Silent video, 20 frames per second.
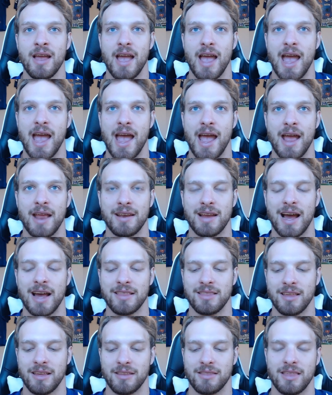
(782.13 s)
And I
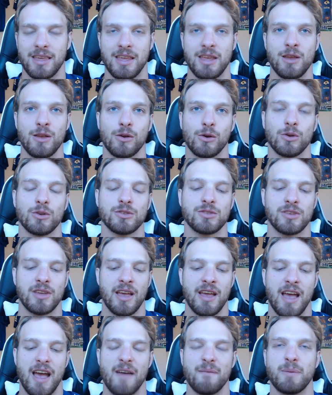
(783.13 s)
think the Eagles
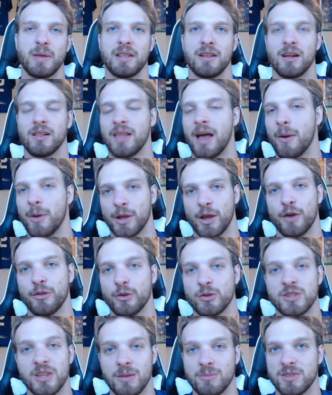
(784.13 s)
have been allowing
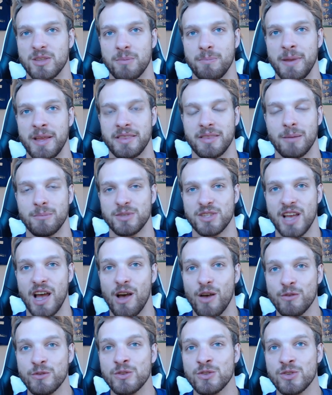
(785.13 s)
other teams to beat
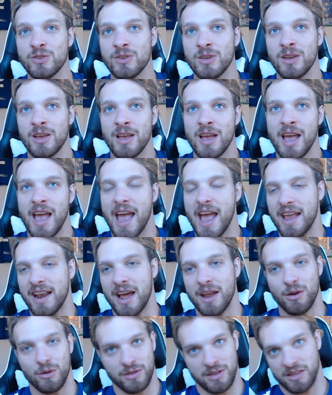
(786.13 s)
themselves, and
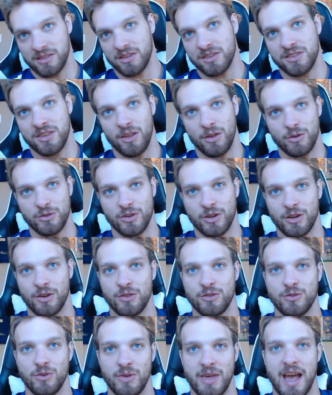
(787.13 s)
I don't think the Steelers are going to
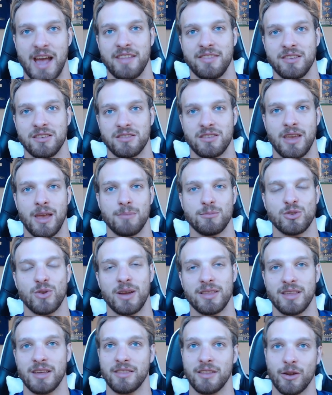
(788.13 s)
do that in this game. So I
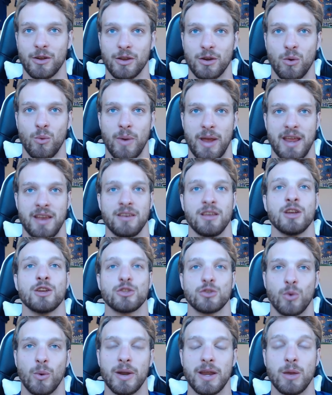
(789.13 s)
think they're going to win
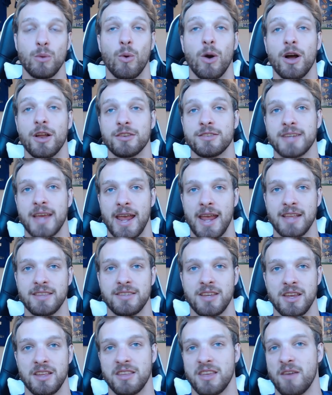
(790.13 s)
21-18.